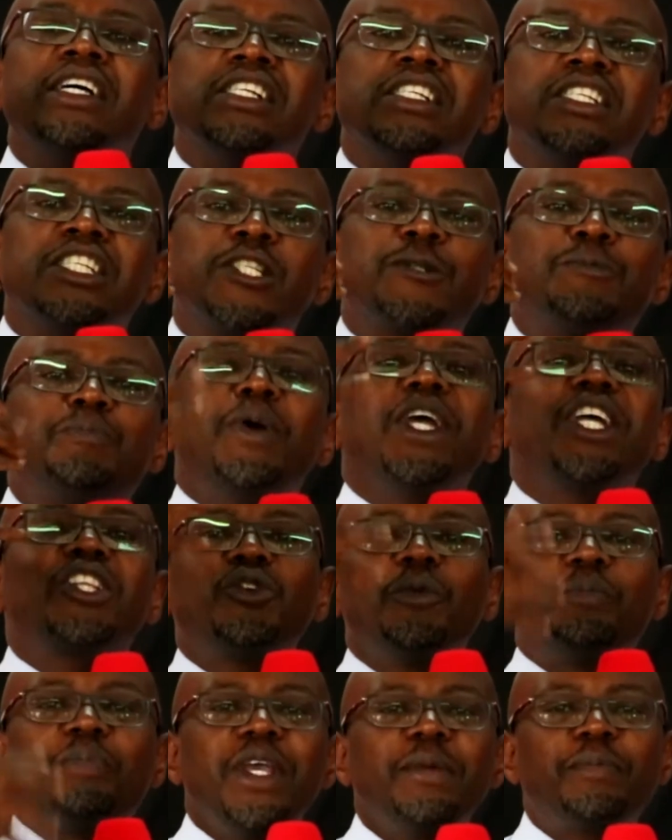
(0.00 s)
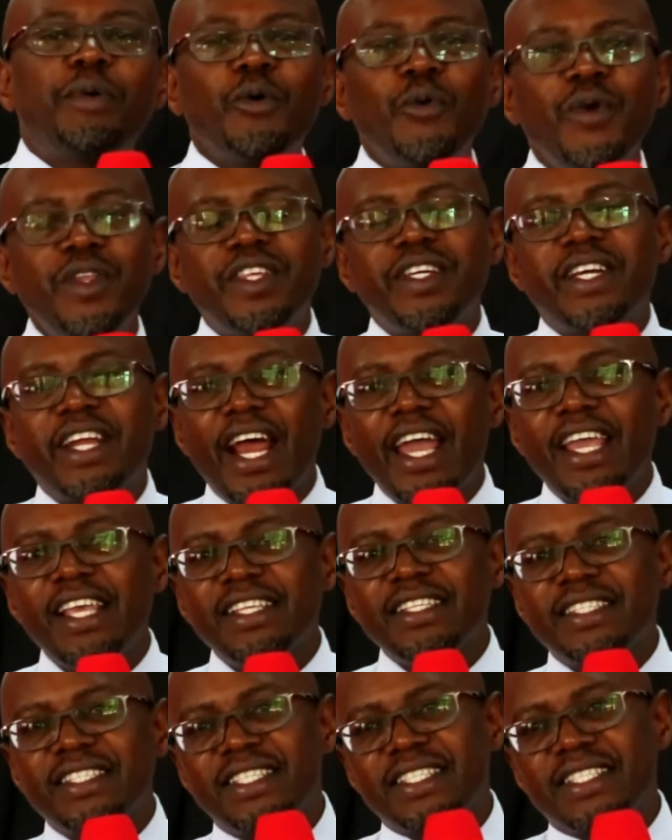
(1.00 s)
speak to people with
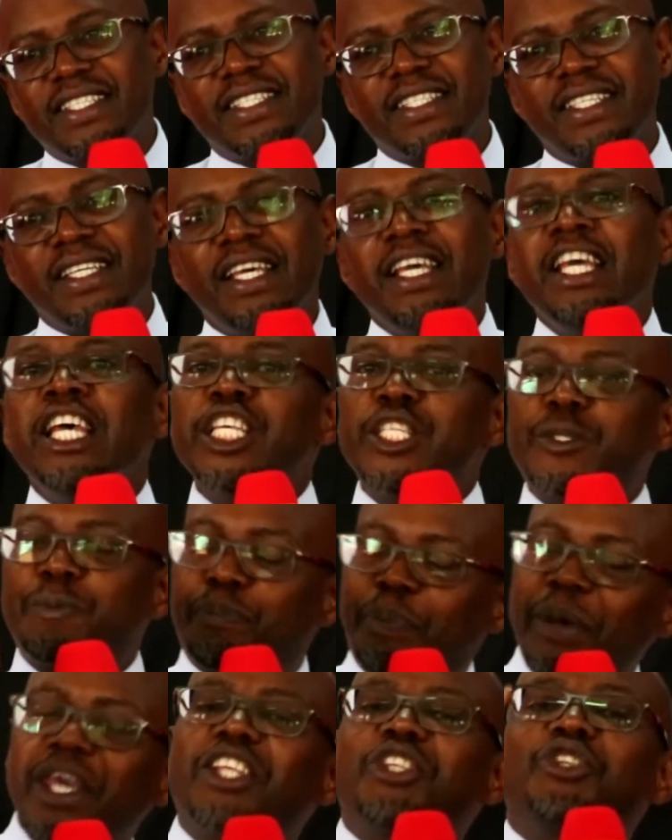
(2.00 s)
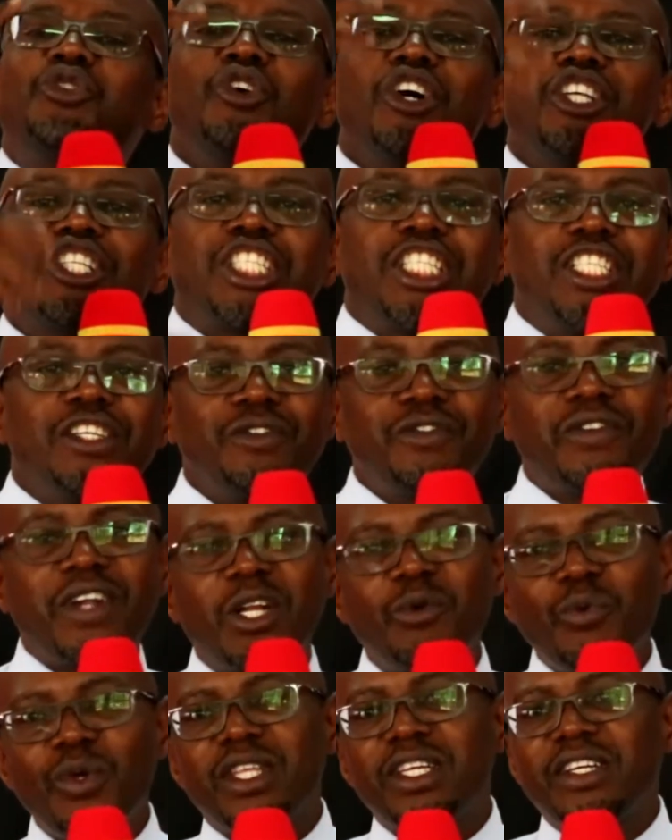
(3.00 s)
grace, speak to your
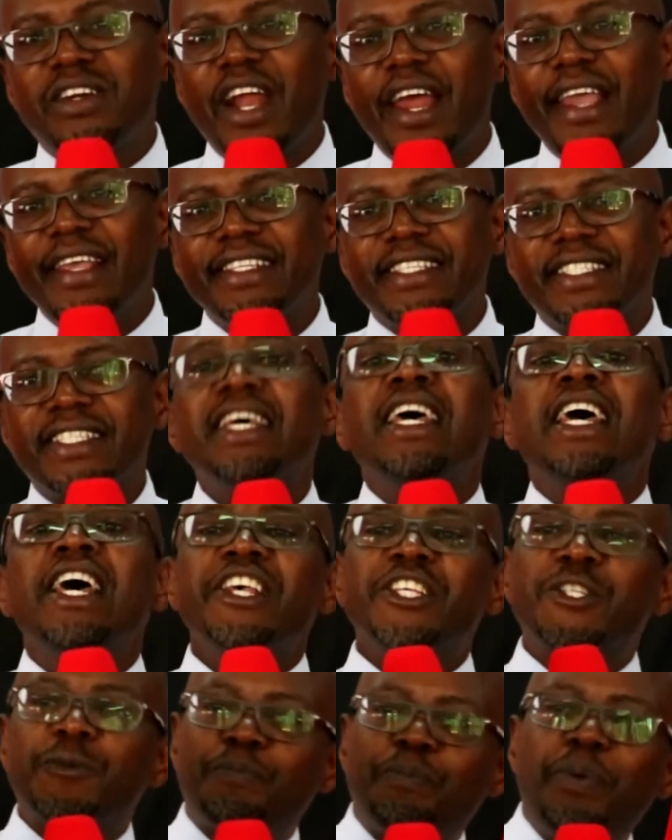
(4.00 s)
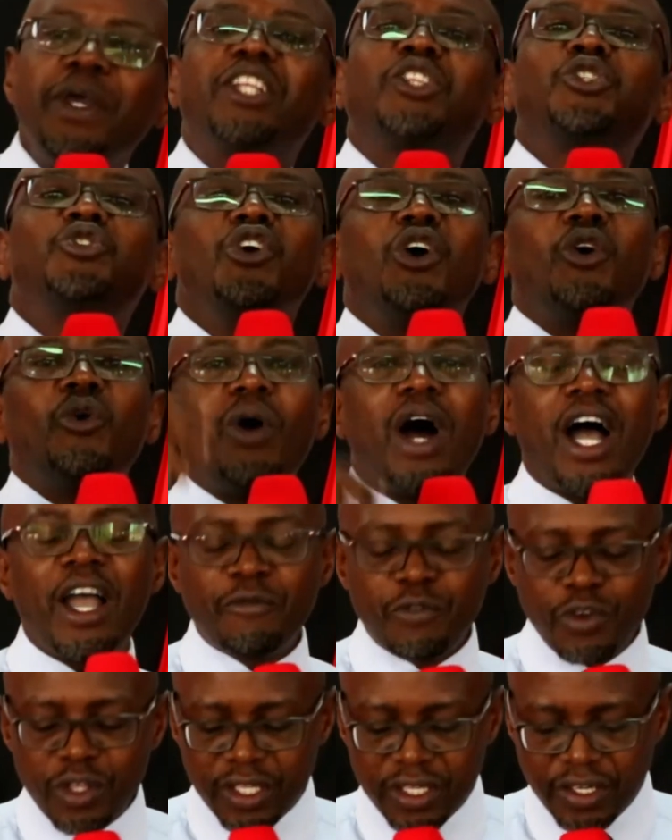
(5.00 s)
children with grace, speak to your wife
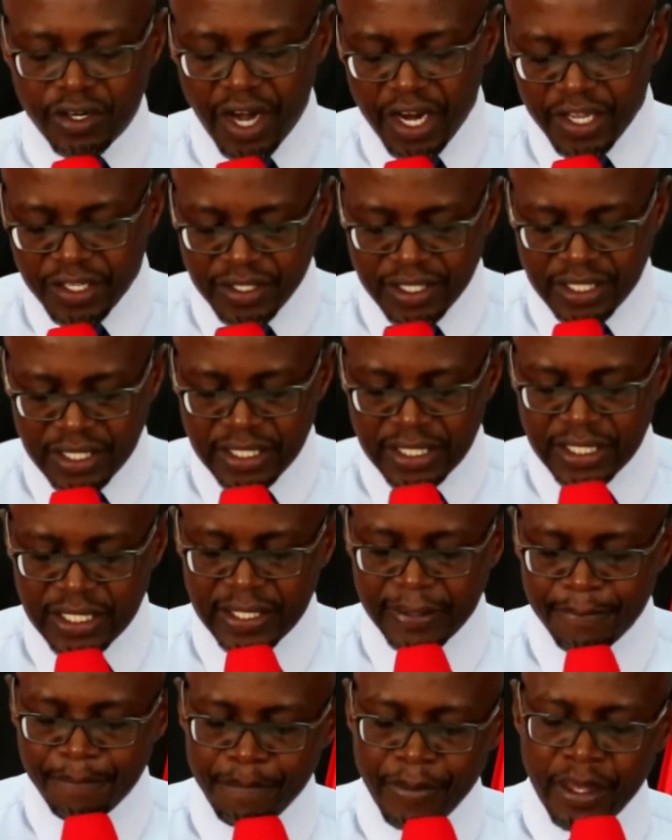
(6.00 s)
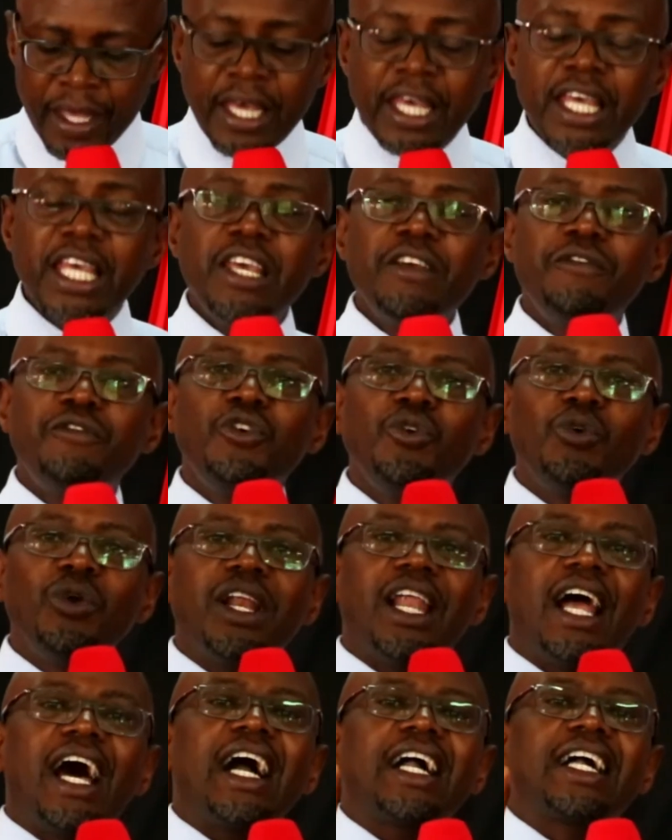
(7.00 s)
with grace. If you
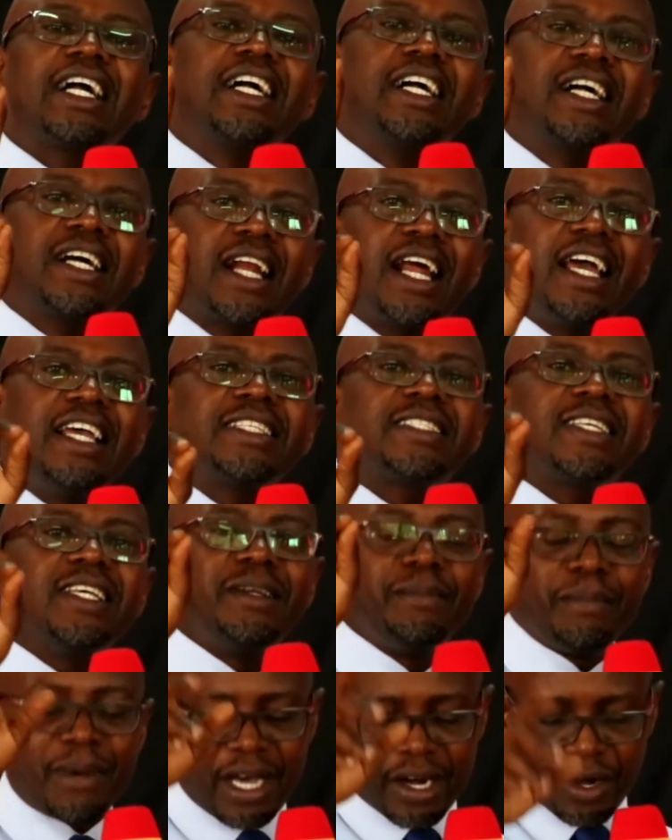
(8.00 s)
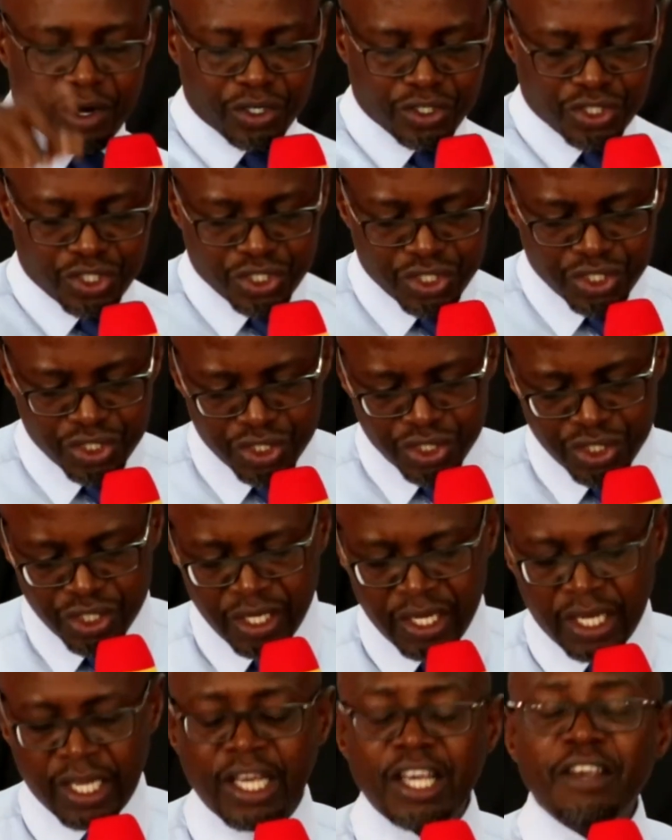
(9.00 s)
lack grace in marriage,
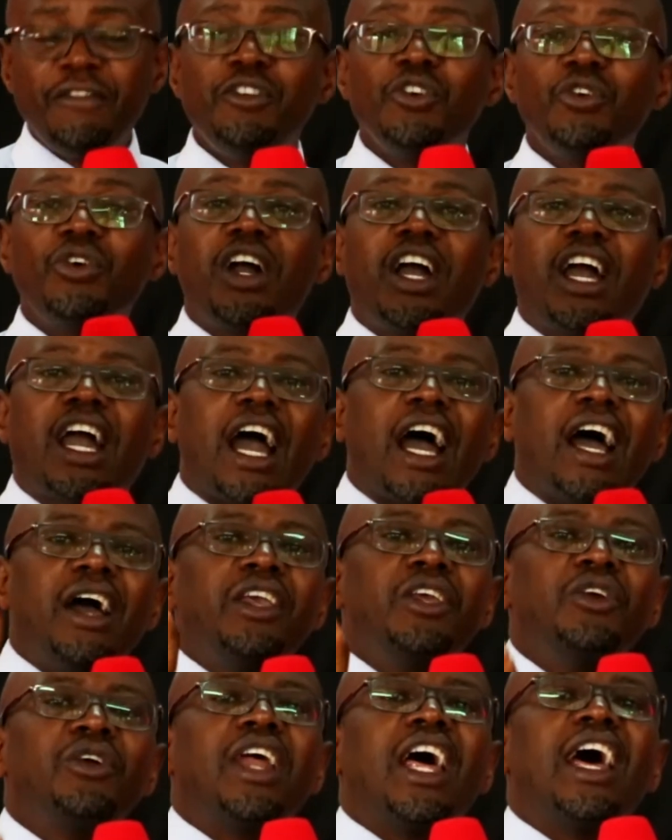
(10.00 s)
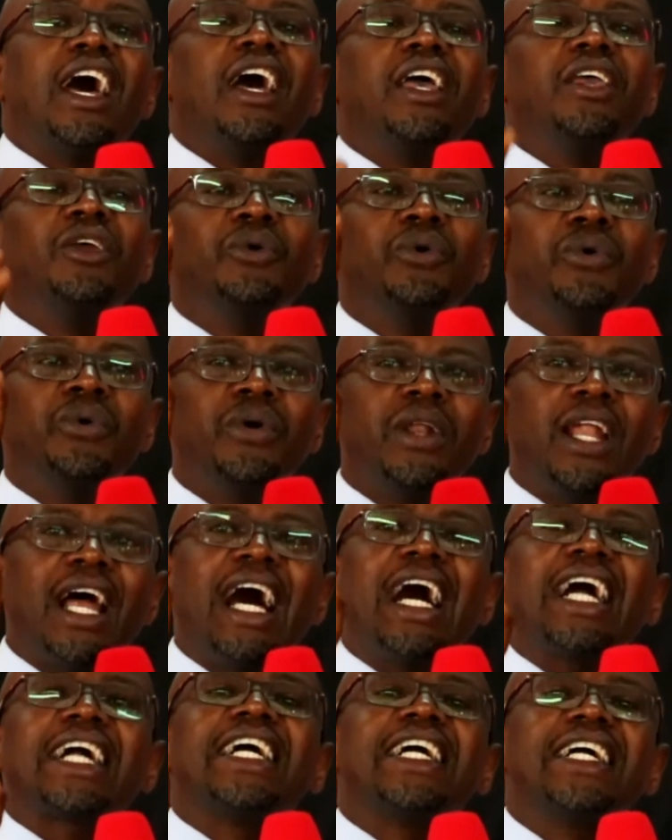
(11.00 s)
if you you, you
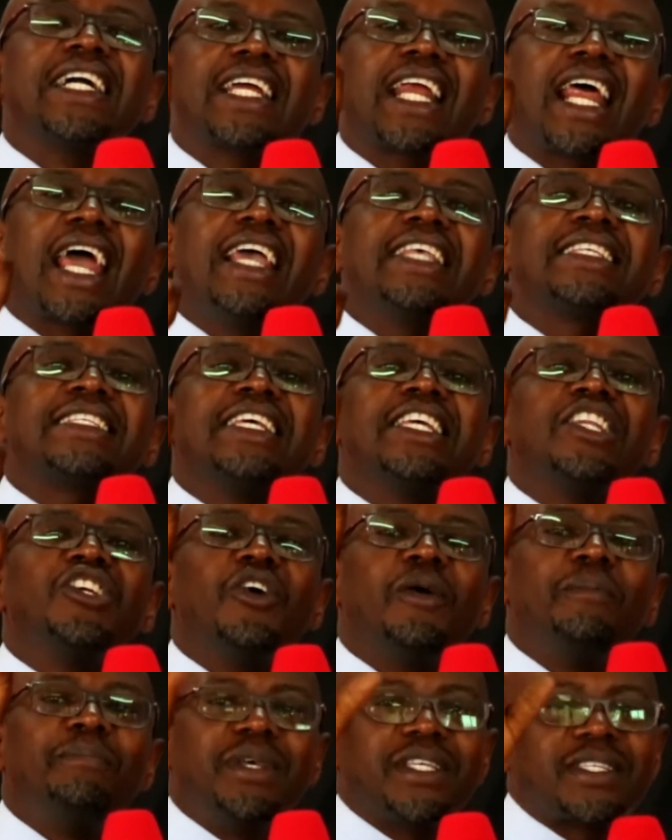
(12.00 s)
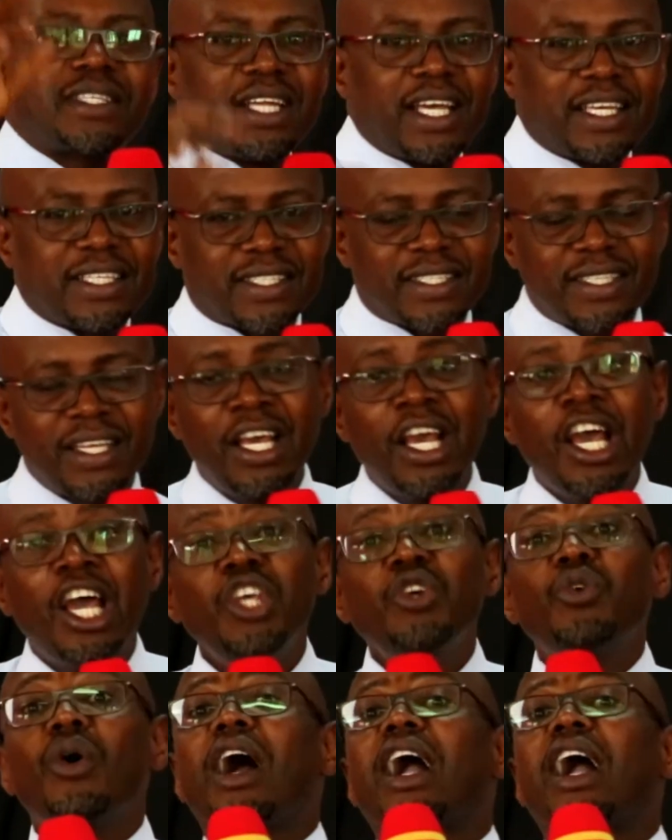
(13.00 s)
lack grace in your business, your